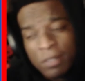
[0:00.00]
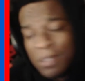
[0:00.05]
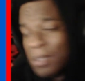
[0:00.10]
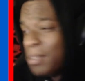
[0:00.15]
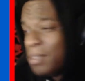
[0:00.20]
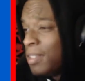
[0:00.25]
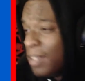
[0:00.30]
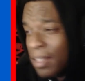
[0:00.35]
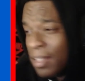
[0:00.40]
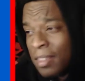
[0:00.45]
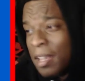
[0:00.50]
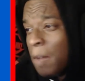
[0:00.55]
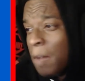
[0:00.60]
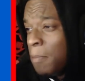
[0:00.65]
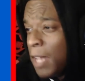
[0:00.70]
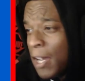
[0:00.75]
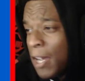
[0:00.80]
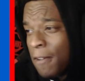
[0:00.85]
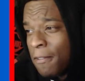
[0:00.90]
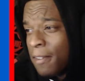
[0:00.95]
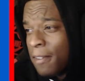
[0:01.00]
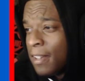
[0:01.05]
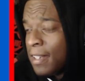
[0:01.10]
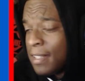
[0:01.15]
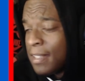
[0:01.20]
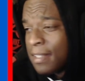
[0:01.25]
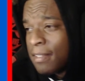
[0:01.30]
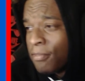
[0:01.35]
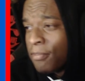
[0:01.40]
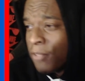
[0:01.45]
the thumbnail for
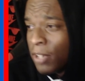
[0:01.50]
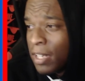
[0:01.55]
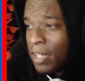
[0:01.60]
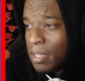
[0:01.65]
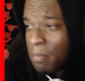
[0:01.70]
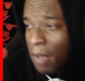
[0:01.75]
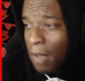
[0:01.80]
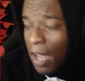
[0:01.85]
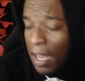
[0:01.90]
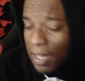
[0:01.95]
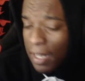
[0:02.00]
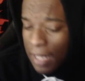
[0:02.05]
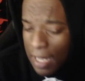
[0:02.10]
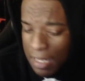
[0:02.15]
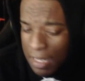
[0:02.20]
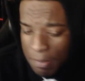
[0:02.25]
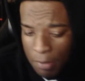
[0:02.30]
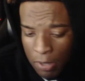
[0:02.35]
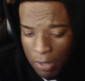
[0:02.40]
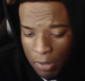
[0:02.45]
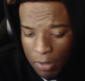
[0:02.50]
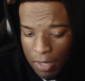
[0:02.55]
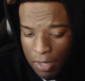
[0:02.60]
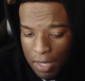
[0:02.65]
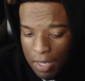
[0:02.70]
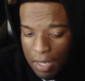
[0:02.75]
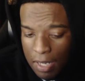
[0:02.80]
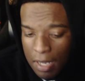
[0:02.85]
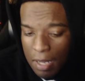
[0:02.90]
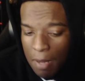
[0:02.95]
this for this podcast, bro.
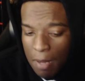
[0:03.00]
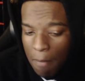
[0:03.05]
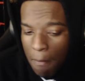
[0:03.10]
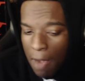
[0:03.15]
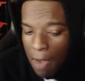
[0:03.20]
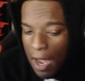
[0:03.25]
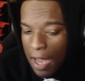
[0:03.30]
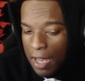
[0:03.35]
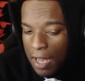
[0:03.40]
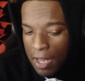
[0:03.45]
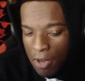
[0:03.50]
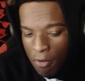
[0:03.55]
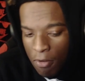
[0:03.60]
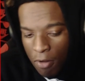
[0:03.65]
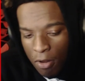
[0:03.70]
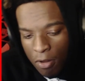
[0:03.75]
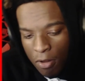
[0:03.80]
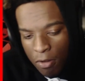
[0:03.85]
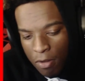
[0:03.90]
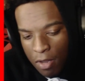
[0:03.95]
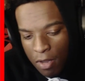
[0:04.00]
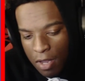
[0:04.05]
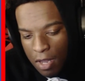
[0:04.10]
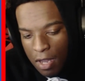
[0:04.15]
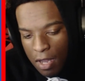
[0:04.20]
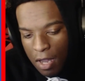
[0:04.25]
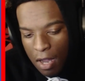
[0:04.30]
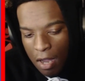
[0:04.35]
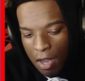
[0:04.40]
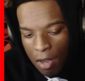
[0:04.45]
My hero
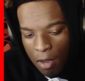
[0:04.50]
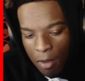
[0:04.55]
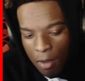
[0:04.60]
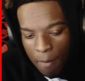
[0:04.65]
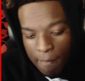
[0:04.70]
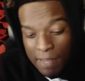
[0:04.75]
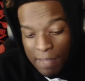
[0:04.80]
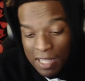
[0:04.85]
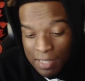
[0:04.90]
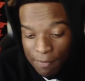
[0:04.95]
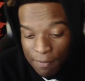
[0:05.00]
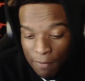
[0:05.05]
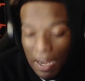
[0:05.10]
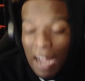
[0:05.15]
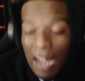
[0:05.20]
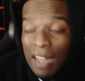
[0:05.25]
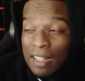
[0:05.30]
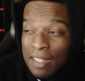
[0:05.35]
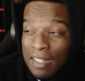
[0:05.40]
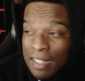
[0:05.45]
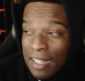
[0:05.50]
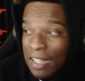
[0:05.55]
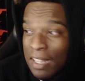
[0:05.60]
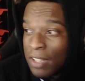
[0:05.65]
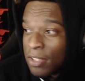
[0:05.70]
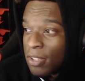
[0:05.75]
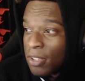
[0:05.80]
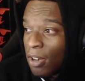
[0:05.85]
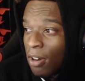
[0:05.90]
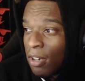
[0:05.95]
um, is finally getting
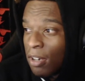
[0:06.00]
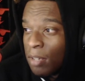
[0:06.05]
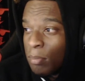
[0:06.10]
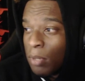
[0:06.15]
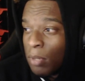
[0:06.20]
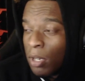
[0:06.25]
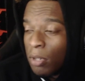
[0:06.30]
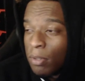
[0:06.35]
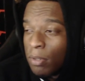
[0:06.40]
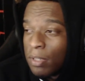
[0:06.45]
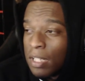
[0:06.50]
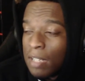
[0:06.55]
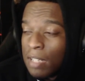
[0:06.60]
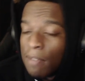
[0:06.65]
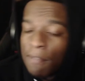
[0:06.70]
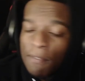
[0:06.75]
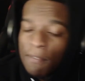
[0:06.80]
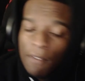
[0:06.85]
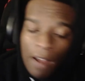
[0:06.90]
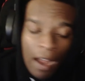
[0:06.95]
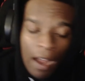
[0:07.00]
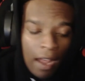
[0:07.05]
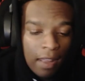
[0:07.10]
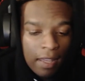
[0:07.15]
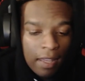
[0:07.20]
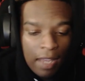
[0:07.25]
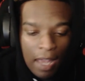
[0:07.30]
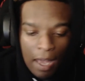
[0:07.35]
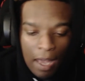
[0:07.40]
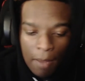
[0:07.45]
started, bro. It's finally
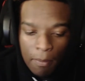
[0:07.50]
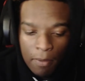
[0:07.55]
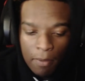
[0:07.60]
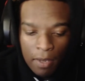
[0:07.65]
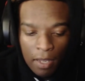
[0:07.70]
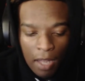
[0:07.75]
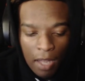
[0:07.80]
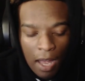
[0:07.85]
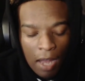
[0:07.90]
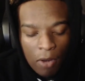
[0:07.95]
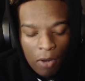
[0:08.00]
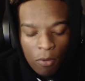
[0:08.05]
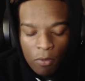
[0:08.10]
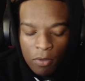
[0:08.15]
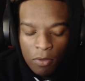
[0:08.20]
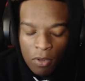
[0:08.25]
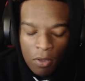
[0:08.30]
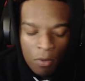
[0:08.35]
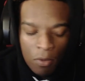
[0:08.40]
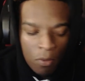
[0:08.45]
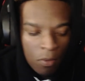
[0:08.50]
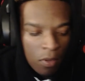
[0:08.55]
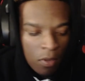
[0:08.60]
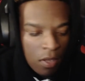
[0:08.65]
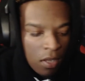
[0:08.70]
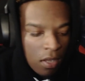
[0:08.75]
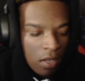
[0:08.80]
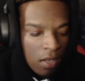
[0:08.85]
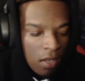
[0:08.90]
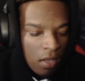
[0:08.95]
happening. I don't know.
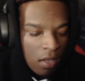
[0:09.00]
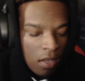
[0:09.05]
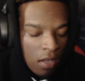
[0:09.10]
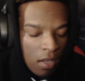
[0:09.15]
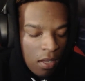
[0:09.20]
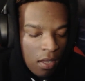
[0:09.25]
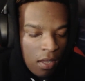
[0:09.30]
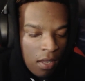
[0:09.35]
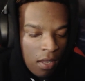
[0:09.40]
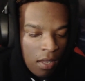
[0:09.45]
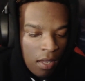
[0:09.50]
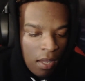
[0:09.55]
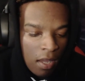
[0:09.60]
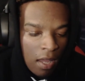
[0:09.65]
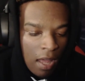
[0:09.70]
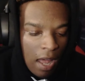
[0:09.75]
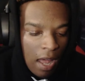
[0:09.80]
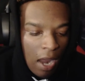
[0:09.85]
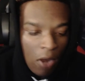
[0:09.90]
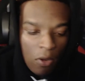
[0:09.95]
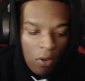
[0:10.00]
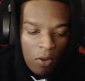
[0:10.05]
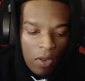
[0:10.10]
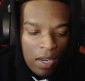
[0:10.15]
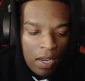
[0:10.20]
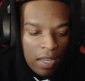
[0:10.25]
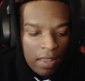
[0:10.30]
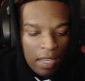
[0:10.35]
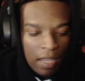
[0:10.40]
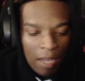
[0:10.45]
I don't know
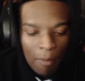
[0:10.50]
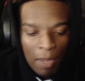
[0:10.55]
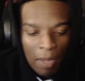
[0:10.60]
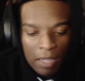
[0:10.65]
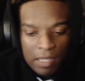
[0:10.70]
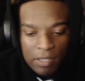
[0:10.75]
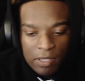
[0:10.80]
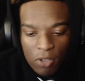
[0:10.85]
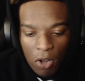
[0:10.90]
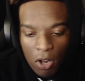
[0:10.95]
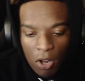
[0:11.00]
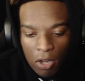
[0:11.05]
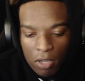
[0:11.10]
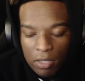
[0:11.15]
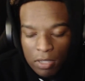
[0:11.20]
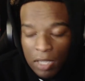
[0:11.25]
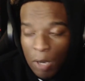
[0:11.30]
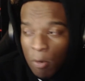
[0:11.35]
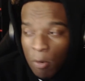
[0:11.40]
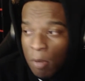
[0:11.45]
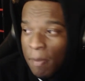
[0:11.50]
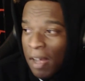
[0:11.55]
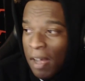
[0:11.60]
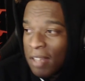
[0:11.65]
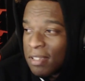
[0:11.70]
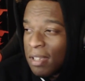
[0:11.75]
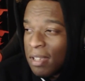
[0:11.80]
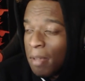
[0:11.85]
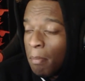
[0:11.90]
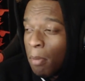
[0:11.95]
anything about this arc that we're about
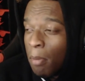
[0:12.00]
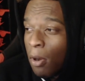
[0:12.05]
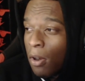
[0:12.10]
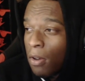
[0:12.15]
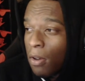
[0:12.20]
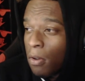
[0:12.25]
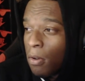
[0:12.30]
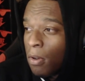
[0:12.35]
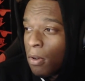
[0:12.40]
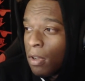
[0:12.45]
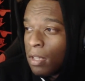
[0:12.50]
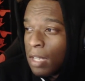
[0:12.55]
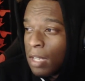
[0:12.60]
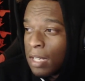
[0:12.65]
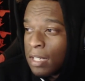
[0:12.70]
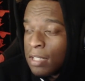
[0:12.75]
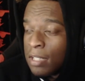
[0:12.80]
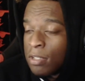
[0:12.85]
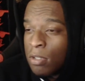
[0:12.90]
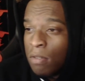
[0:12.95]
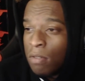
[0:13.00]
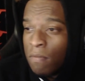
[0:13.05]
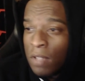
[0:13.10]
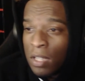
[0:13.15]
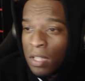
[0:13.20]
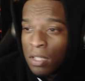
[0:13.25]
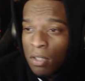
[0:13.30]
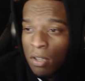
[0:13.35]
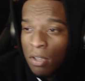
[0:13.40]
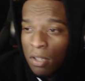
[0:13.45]
to embark on, like this new
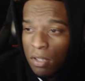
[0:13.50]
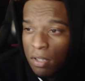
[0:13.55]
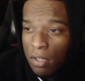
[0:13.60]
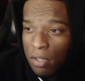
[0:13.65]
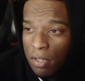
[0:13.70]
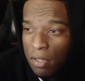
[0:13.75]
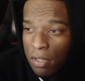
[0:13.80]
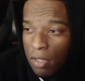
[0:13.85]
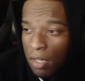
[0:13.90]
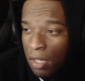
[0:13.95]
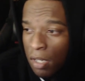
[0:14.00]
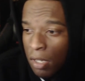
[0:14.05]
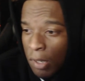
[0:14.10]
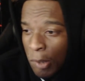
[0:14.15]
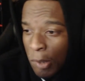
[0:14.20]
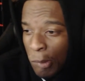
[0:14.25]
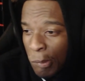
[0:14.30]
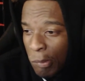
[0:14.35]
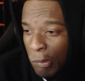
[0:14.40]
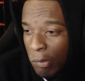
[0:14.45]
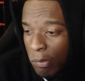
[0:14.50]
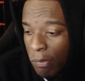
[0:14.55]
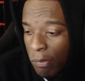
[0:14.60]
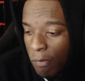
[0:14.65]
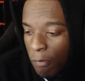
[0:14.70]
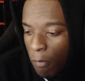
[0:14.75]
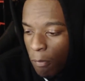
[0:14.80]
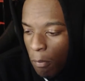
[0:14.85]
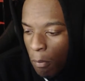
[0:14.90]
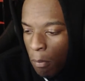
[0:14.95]
villain arc. Um,
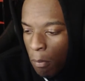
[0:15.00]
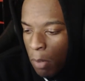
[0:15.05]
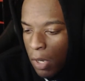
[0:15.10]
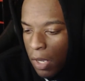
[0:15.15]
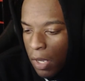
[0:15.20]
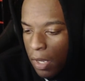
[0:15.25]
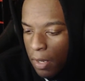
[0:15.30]
but